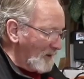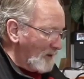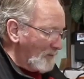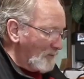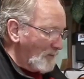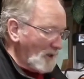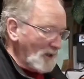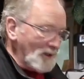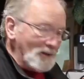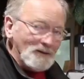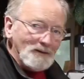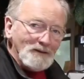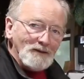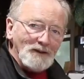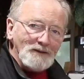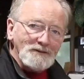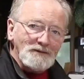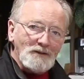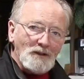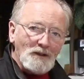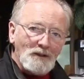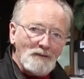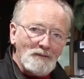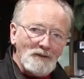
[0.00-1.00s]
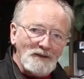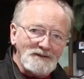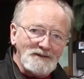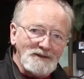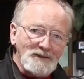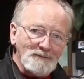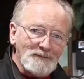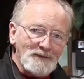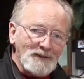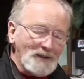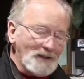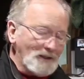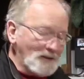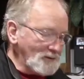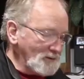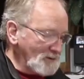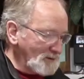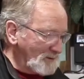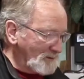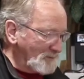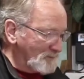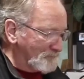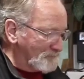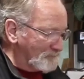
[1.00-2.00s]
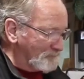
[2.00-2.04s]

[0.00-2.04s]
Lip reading: But let's talk about something else.